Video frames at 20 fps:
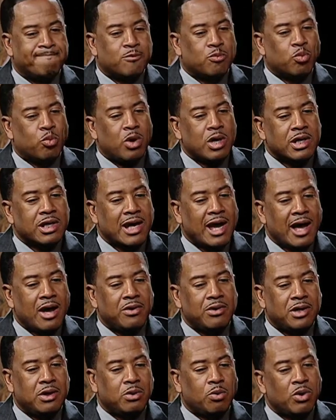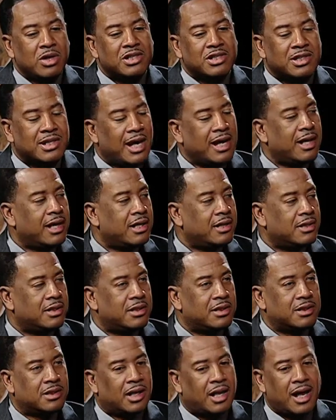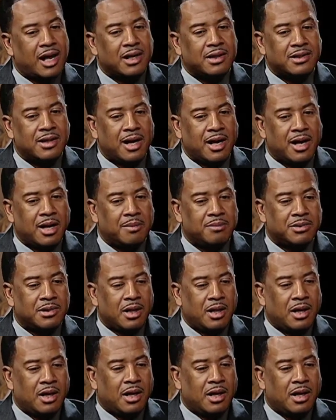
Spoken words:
What state agencies, a lot of times